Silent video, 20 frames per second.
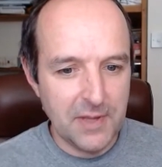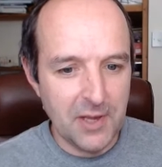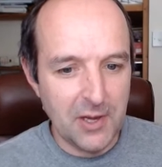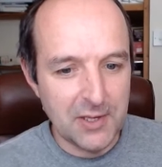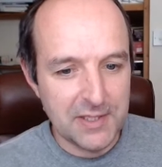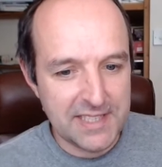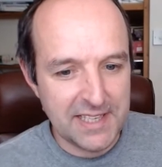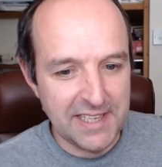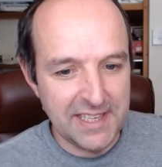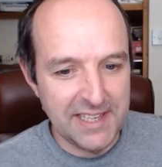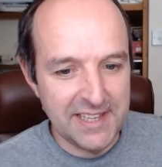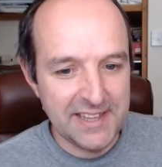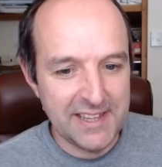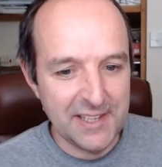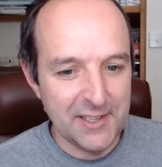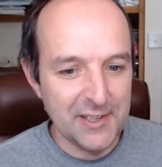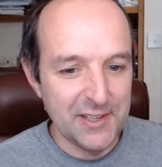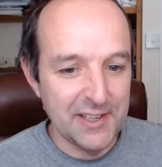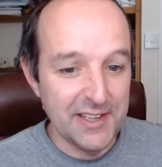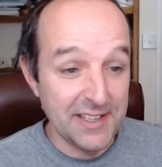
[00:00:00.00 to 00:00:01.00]
I'll take
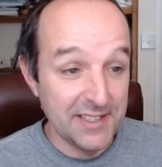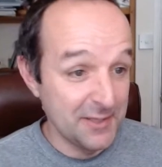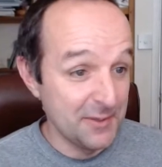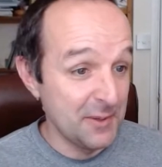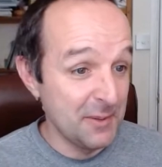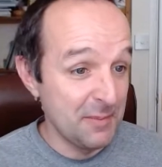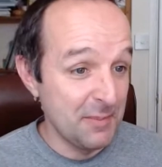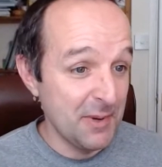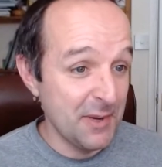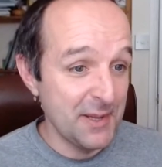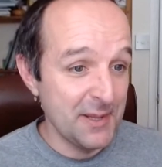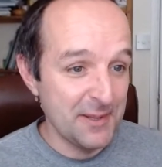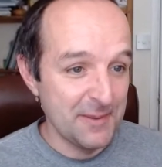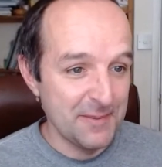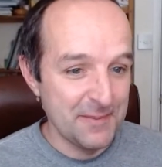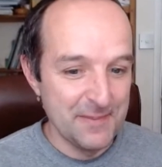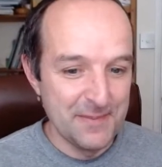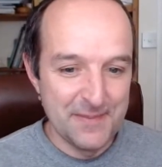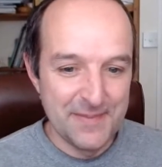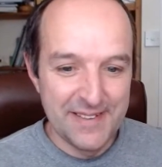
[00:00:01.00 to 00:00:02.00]
30. Do you want to buy
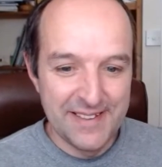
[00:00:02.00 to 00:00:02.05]
them?